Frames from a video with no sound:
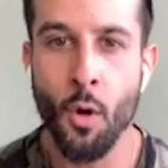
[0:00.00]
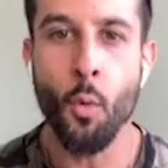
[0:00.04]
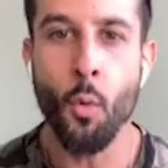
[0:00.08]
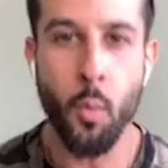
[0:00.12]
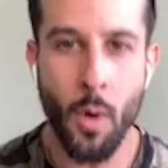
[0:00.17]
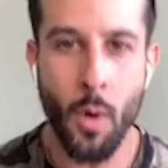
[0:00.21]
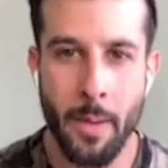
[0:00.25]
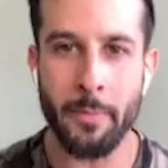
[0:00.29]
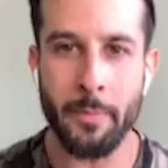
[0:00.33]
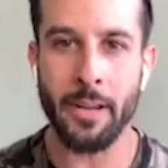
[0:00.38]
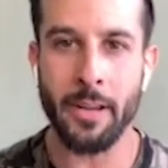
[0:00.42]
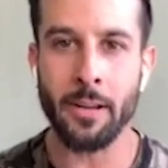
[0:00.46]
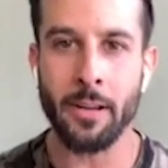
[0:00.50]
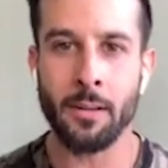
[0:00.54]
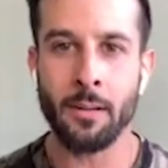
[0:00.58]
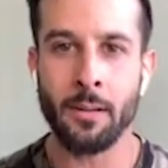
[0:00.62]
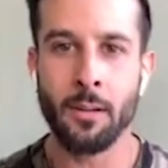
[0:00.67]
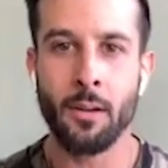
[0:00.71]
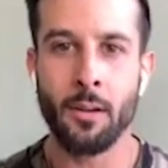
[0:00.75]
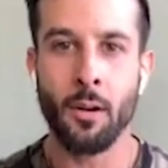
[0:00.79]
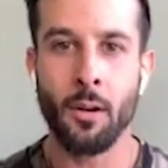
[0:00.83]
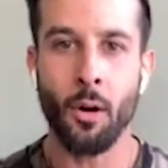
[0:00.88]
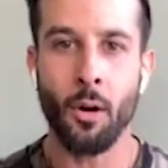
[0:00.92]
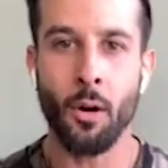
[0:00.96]
Women,
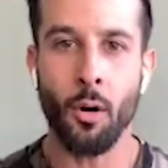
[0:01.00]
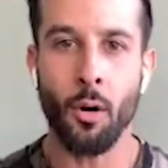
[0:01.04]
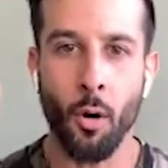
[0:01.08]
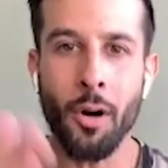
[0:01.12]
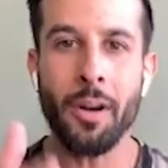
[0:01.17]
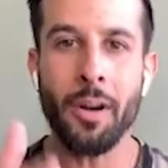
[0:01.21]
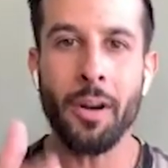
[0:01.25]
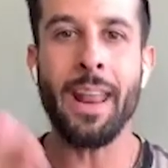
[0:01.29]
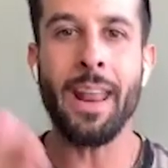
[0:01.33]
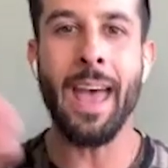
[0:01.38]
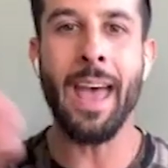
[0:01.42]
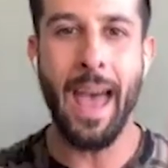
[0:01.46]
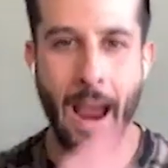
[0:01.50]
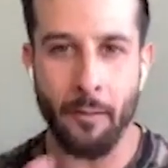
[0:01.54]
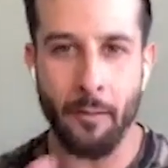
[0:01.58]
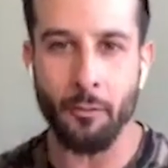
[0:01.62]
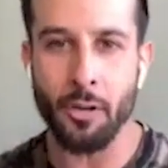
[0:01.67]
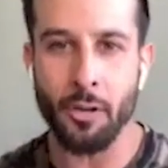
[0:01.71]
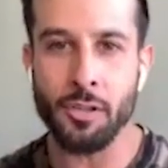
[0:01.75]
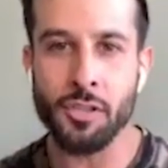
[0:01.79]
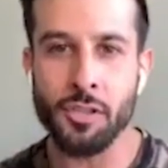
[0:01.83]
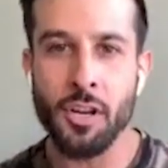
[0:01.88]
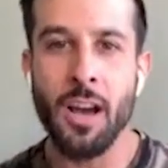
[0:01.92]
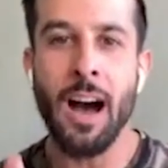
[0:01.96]
huh. on
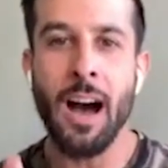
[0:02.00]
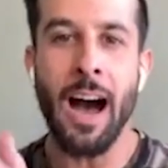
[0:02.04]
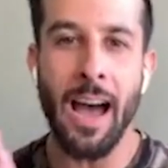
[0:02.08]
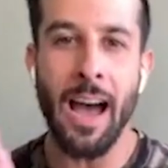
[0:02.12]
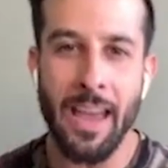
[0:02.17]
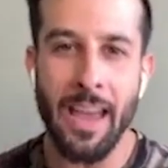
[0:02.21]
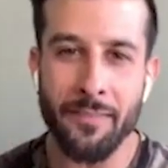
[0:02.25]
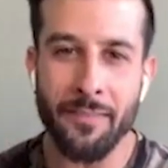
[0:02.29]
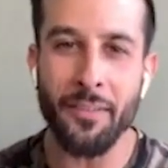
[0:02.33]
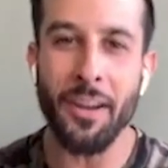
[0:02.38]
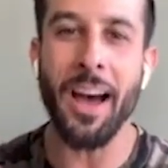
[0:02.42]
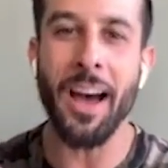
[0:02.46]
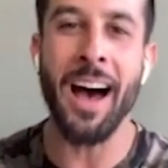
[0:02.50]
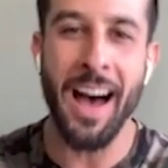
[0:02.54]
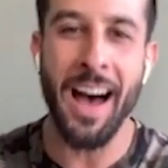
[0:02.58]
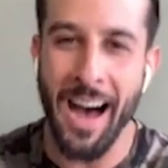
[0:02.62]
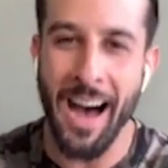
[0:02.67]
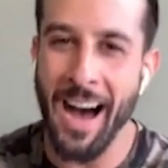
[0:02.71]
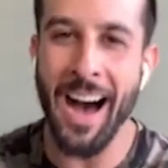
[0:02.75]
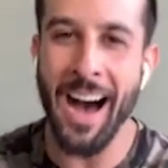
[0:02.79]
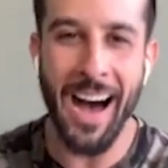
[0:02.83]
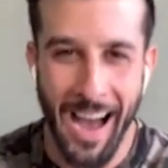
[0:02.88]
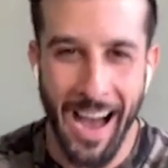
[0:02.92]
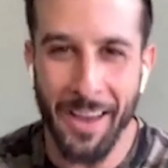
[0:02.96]
average, have
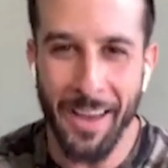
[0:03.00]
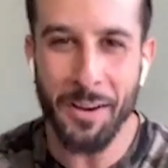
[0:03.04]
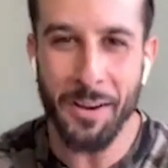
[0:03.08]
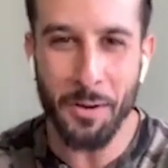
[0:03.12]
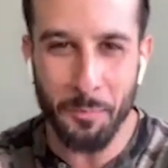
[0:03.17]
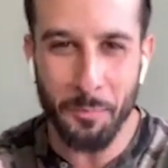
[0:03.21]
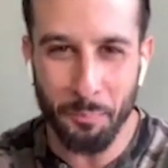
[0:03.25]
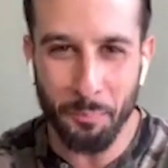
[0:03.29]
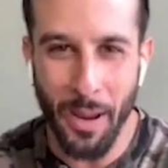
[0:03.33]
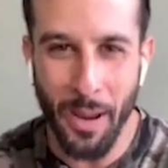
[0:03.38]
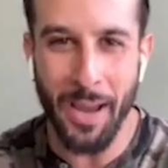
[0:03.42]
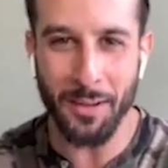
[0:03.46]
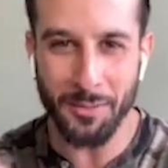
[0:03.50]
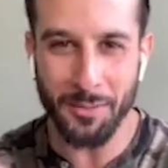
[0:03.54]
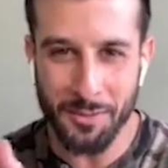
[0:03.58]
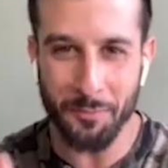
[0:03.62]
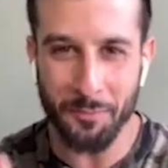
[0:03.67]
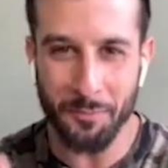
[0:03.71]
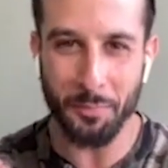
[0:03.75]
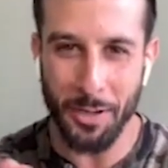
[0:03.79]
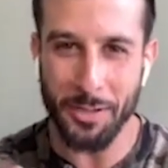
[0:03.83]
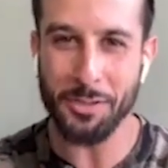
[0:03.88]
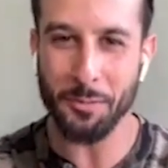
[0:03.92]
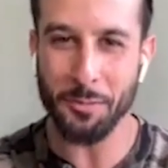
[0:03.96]
higher pounds of
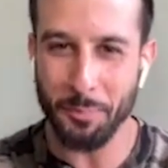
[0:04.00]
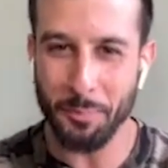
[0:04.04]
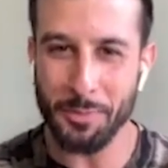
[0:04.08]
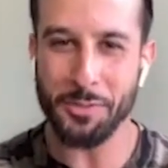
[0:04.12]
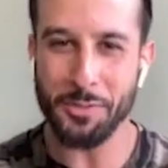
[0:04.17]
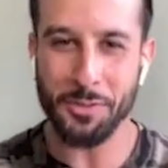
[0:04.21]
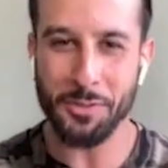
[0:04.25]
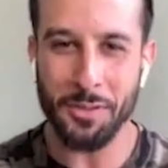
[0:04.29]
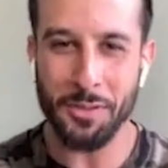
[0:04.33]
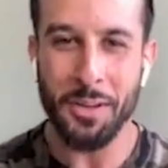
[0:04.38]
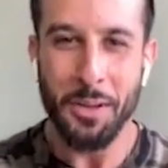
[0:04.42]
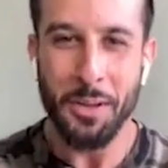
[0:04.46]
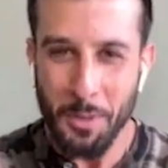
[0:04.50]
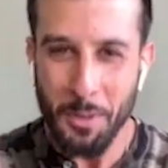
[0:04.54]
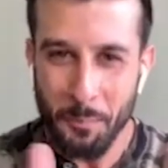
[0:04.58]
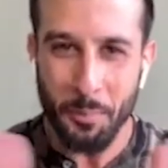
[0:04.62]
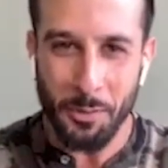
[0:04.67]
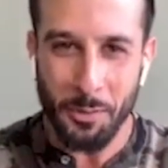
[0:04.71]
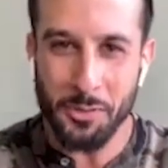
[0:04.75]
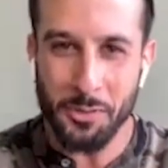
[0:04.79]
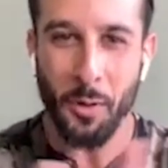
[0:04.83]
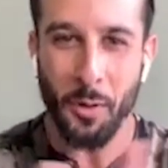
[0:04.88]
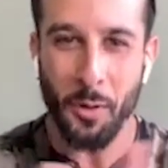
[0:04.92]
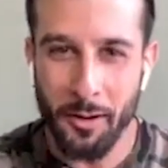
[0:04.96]
pressure per, per
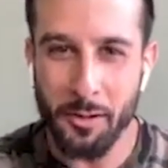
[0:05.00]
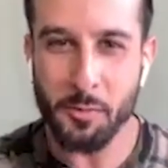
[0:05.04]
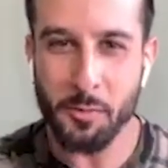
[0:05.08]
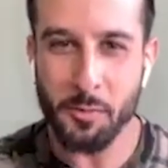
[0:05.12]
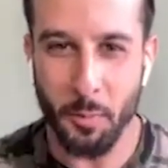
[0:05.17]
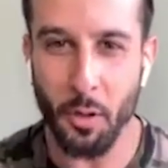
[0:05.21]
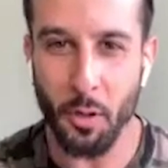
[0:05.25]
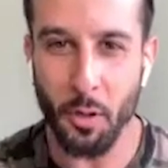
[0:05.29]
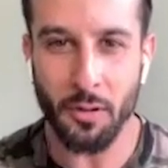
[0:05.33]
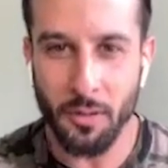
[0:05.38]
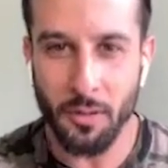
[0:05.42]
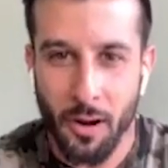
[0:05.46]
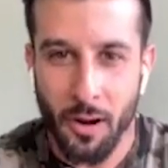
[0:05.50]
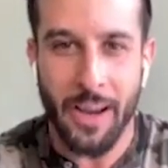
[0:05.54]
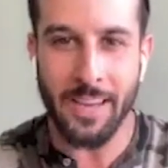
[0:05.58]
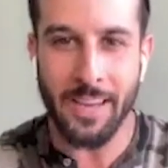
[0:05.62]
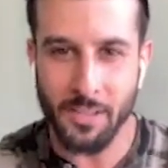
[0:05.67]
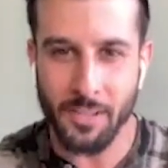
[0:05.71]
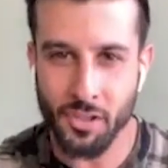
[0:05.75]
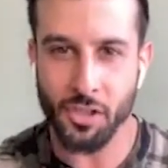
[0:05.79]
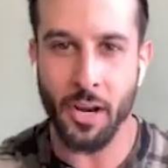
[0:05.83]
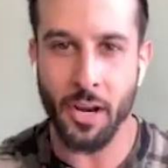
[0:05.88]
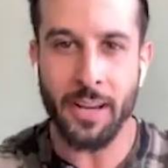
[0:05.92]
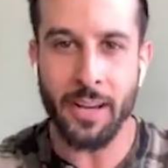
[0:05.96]
square inch per
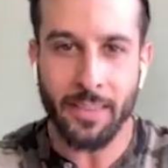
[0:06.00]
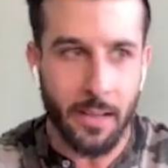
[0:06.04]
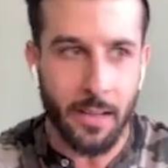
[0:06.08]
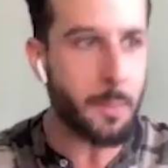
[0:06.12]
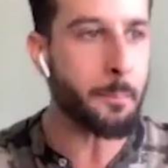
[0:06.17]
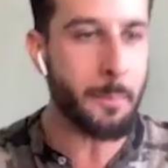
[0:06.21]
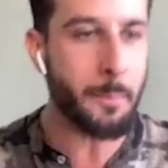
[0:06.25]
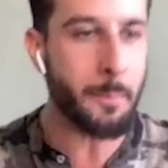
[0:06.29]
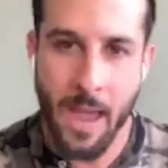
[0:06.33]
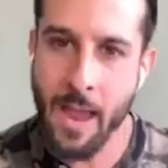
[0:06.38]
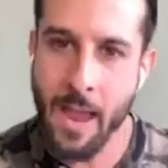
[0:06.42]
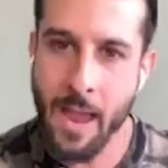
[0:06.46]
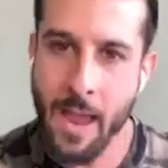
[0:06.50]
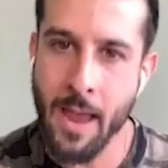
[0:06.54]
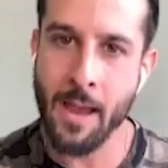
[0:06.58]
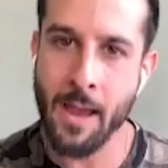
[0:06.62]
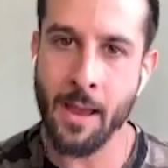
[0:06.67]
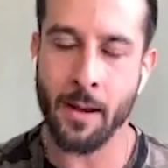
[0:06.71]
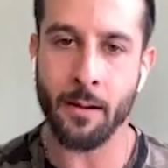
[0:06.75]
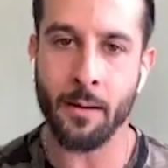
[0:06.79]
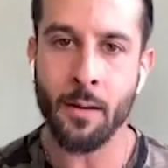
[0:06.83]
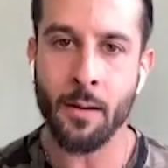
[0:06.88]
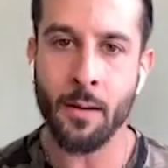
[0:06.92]
handshake than a man.